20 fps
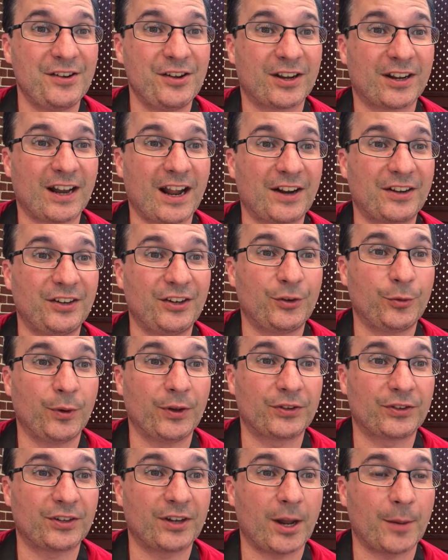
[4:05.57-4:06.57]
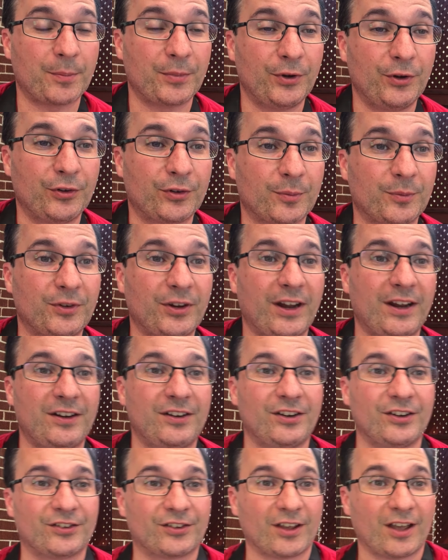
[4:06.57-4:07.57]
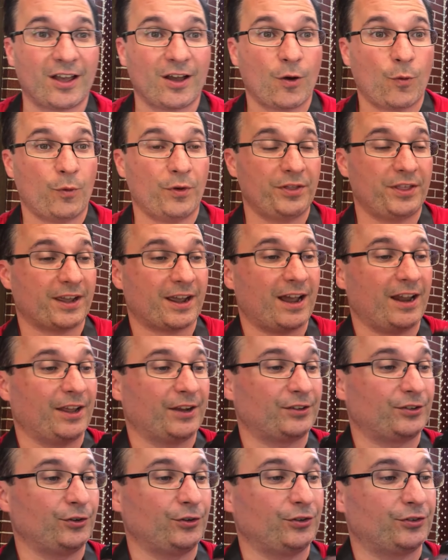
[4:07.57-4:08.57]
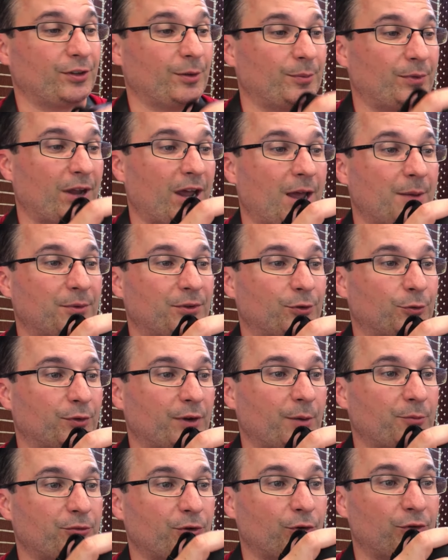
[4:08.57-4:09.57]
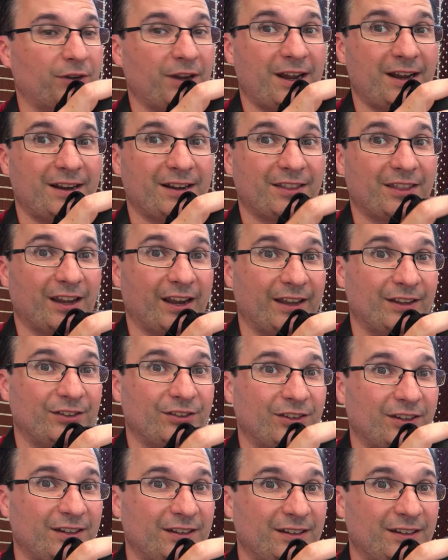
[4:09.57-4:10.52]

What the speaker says: you can actually twist it up and do some changes. One thing I like to do sometimes is when I'm rotating the lens in,